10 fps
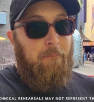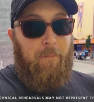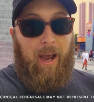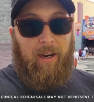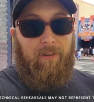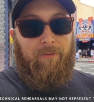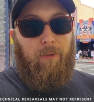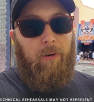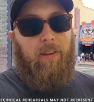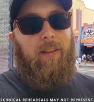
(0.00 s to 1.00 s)
back and
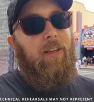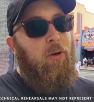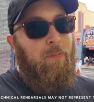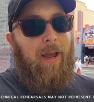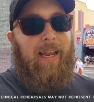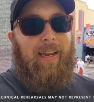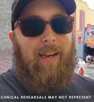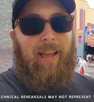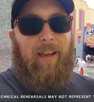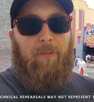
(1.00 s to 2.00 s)
forth, you may get
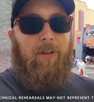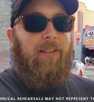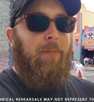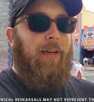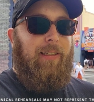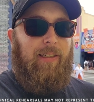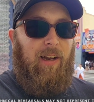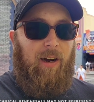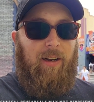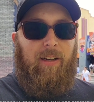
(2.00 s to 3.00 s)
hit with somebody's
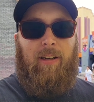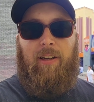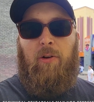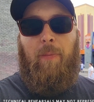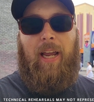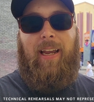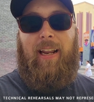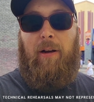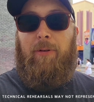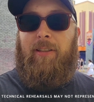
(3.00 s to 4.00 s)
gun, you may get
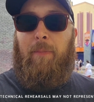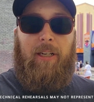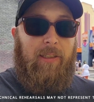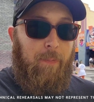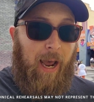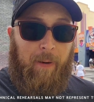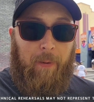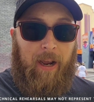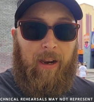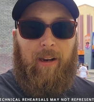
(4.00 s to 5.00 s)
hit with somebody's
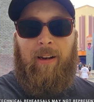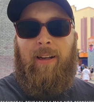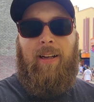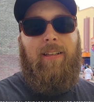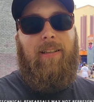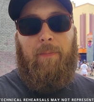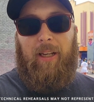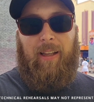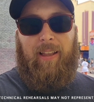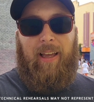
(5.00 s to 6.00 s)
backpack, something
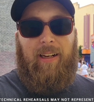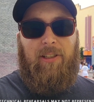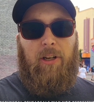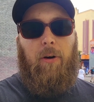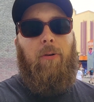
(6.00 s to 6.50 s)
like that. So